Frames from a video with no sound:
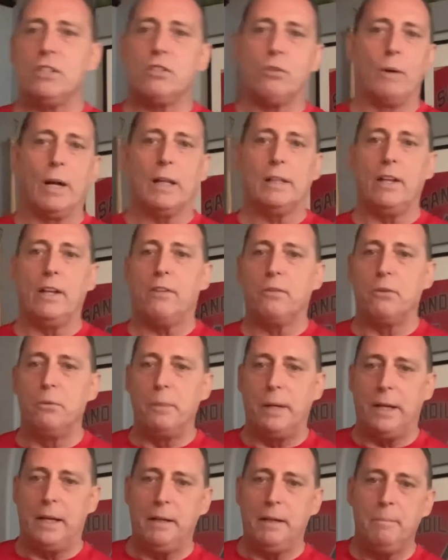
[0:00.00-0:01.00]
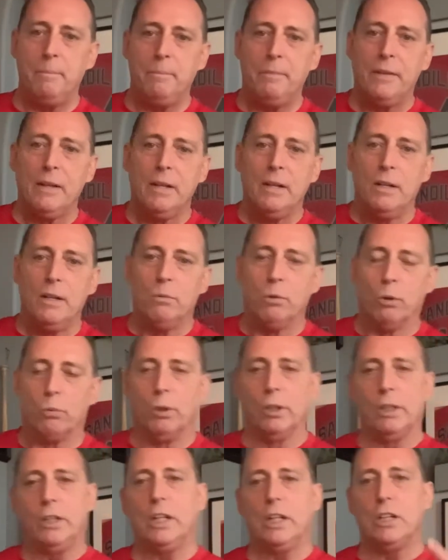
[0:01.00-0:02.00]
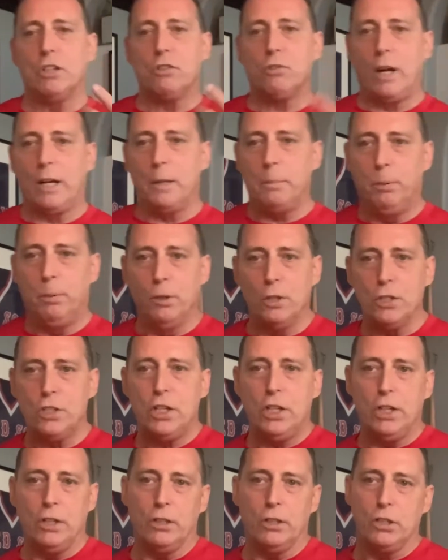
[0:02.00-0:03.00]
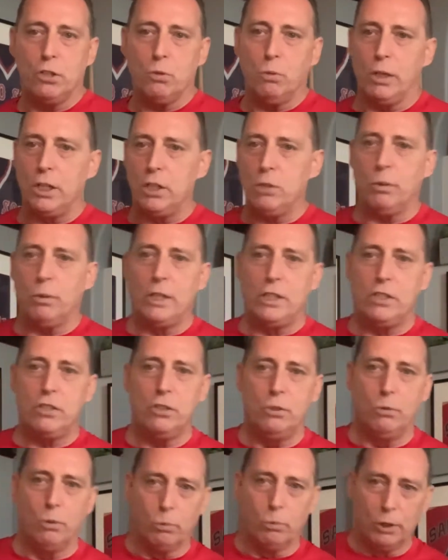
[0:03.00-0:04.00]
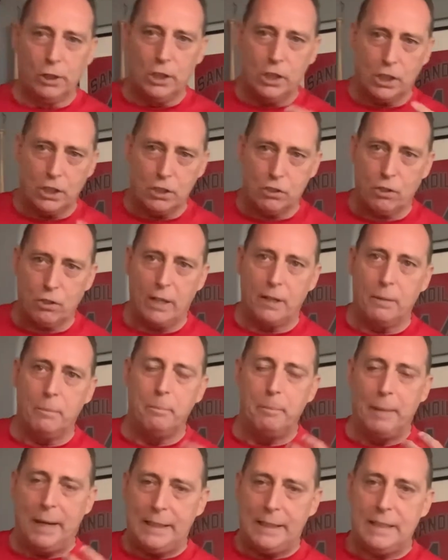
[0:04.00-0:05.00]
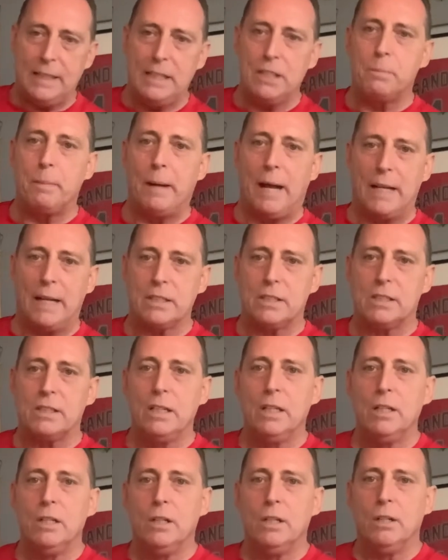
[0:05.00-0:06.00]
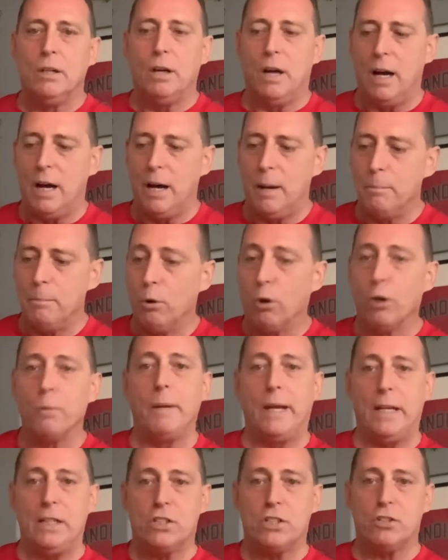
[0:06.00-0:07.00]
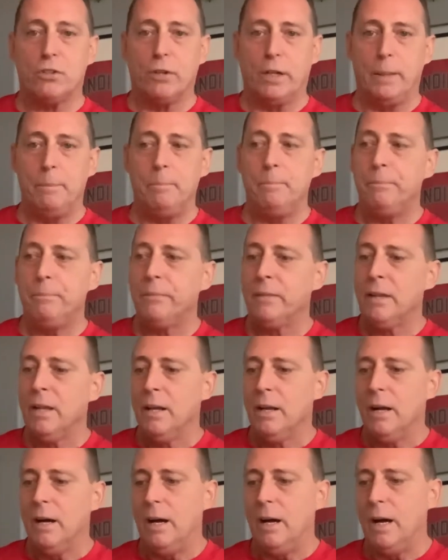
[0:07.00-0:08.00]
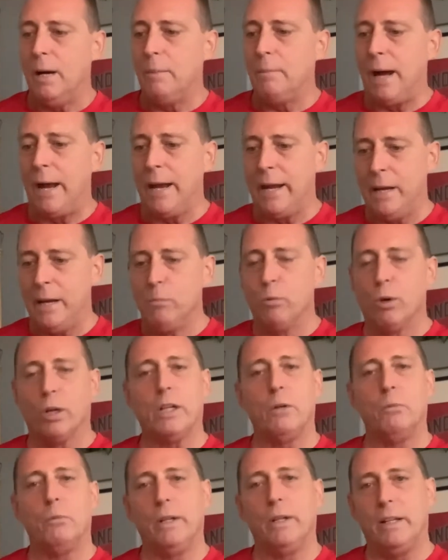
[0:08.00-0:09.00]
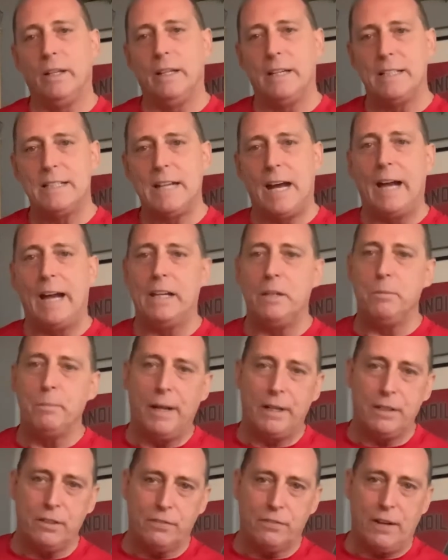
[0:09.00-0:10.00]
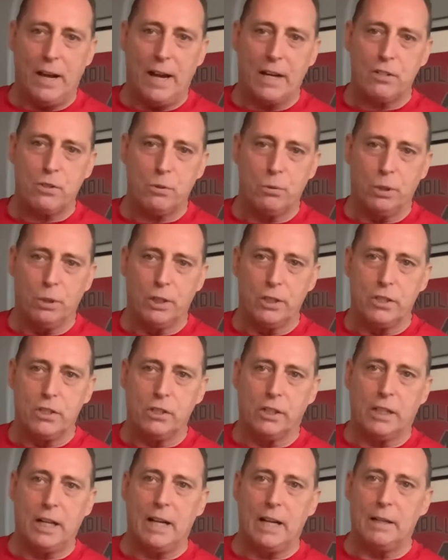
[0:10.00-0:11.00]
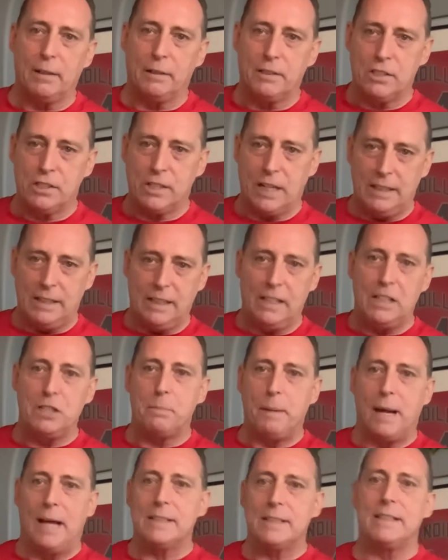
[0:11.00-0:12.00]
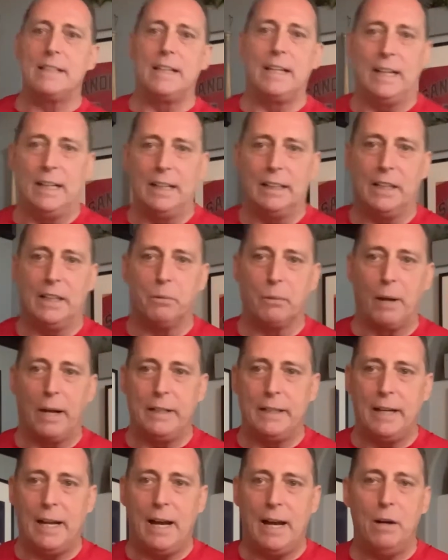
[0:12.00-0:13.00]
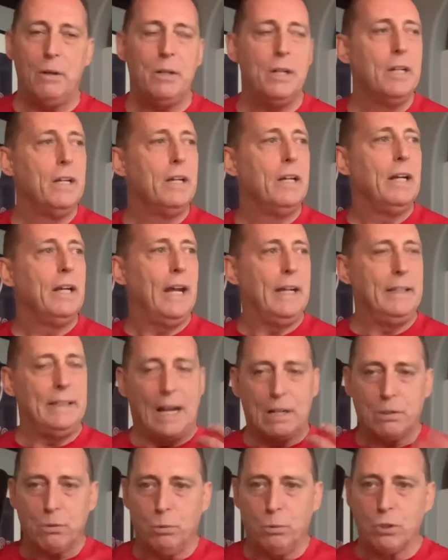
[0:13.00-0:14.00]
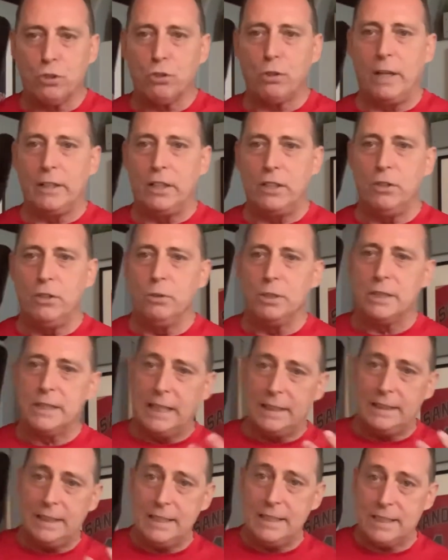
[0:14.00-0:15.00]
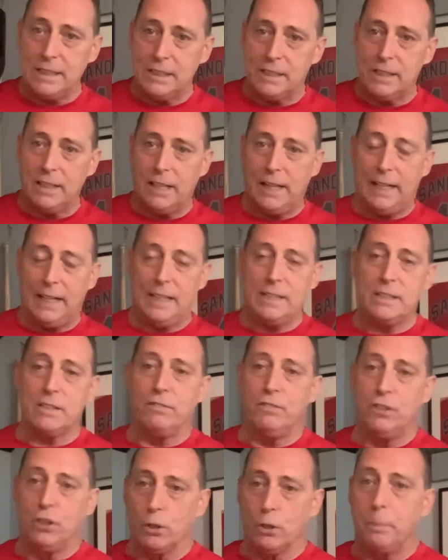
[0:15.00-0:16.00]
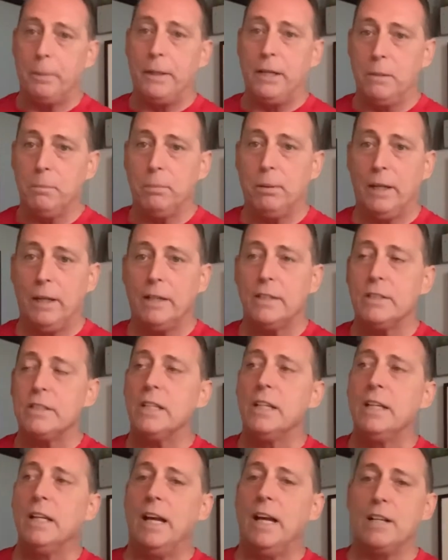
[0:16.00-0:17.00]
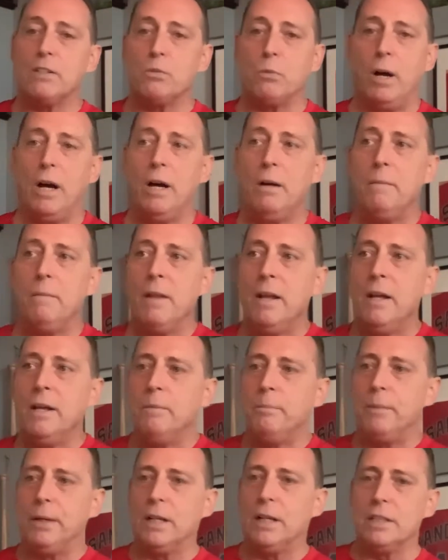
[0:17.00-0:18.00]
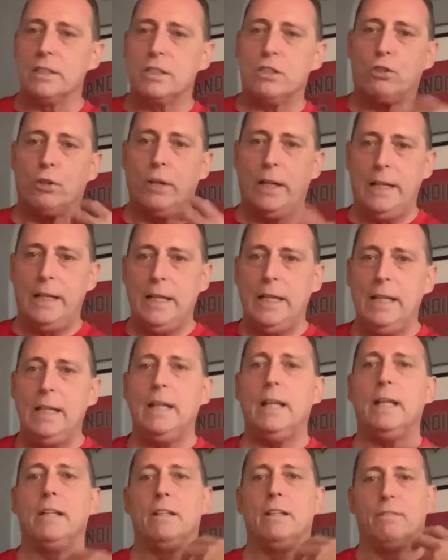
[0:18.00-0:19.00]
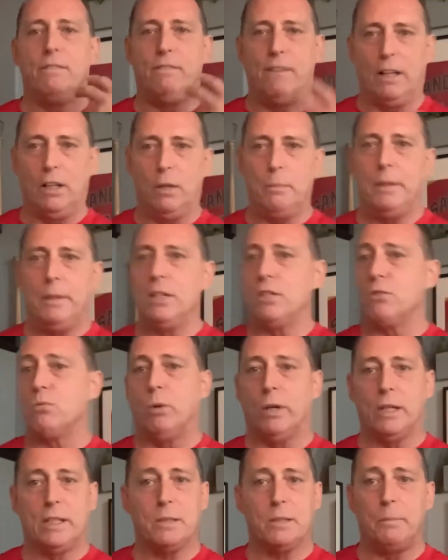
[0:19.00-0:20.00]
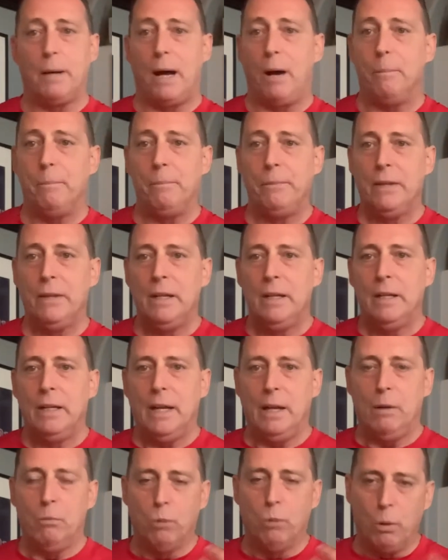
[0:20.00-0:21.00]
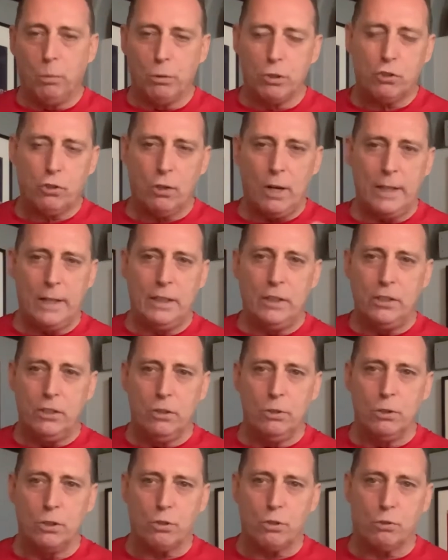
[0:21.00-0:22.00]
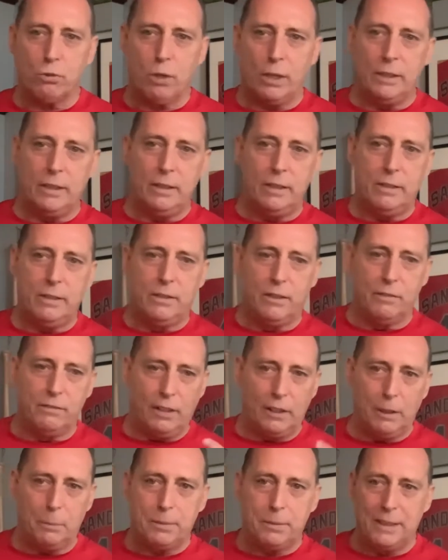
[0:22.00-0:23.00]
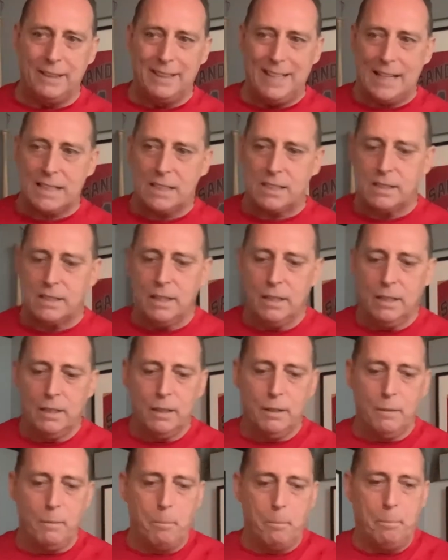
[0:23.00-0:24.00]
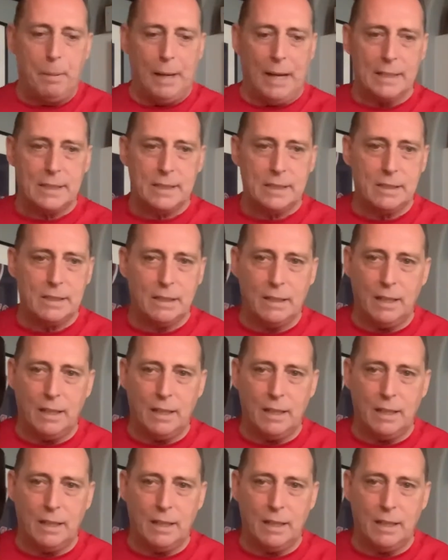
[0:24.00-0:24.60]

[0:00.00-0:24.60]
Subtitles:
directly through me. We're really gonna try to push here in 2022. We're really gonna try to make these bats more mainstream. I am working with an Italian manufacturer to kind of send these bats to Italy right now. And that's what we're trying to do, is get these into the hands of European players as well, because training and development is what it's about. And what we're trying to do is we're trying to develop the next best